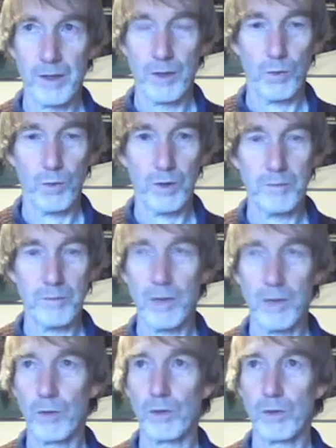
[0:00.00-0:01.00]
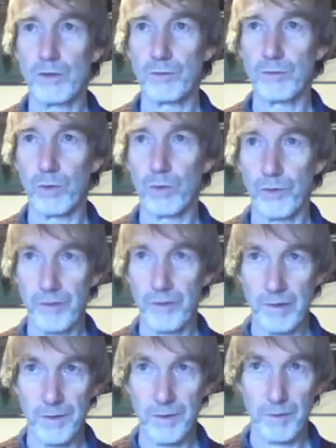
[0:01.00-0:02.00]
1 mole of water
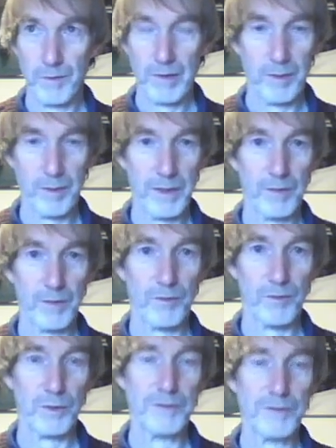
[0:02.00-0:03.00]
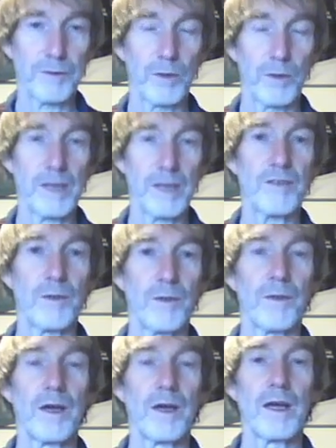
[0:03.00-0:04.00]
is around about 24 litres
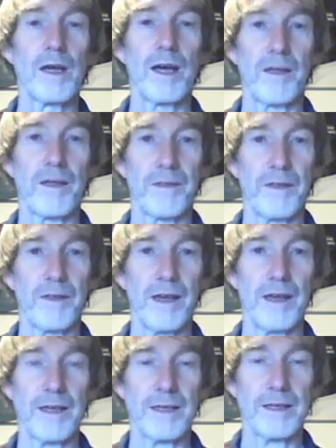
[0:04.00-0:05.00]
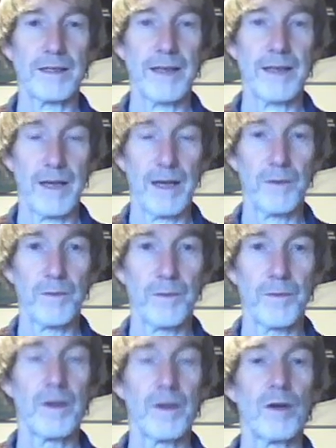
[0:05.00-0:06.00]
as a gas,
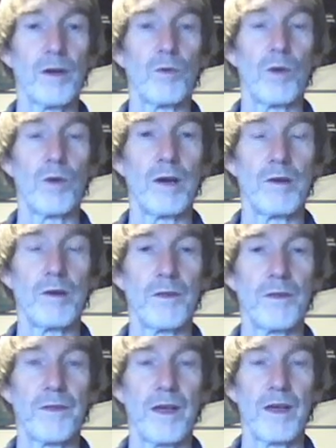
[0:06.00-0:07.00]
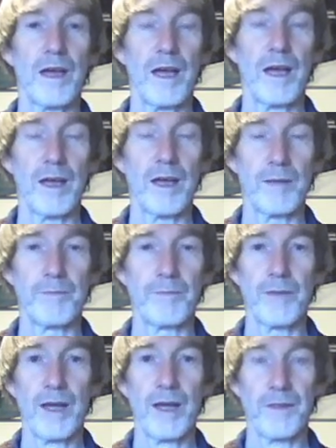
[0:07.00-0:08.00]
whereas
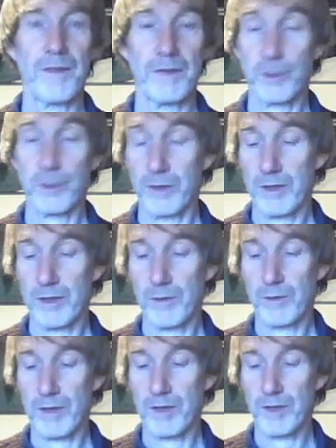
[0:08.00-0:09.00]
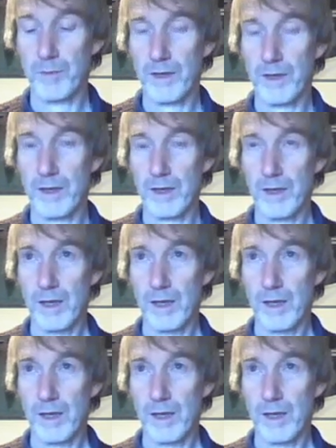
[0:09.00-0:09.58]
as a liquid it would only be